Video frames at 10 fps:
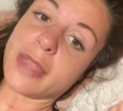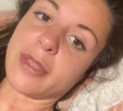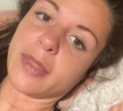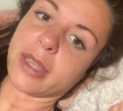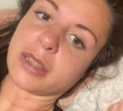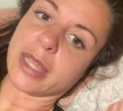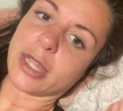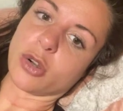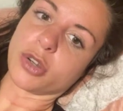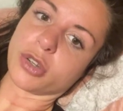And then like
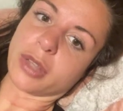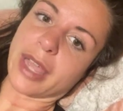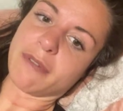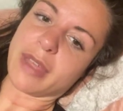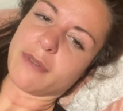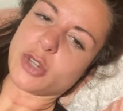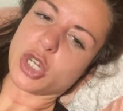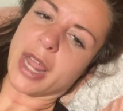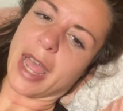later in your life, that vision